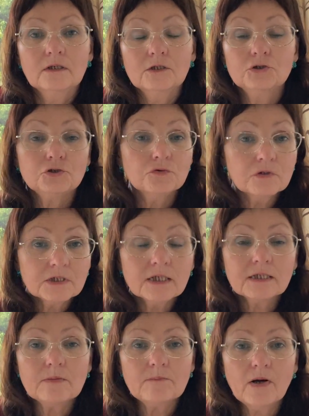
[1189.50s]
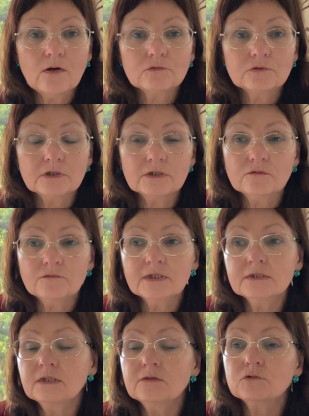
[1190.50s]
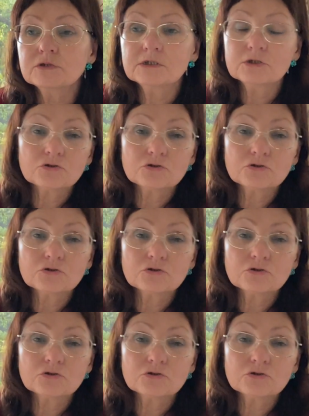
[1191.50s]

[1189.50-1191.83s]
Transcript: joking about it when he was at